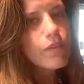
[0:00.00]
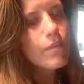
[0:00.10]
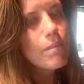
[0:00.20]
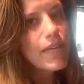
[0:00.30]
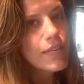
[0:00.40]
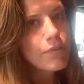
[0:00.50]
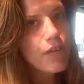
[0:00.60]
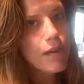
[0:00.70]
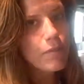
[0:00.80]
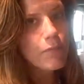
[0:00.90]
the main
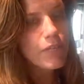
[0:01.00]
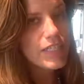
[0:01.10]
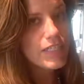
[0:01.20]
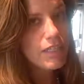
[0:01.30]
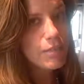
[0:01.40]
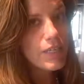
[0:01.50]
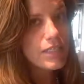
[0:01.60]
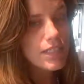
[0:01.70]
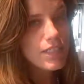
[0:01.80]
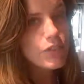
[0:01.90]
problem facing the
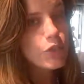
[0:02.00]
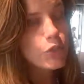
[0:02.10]
Baltic is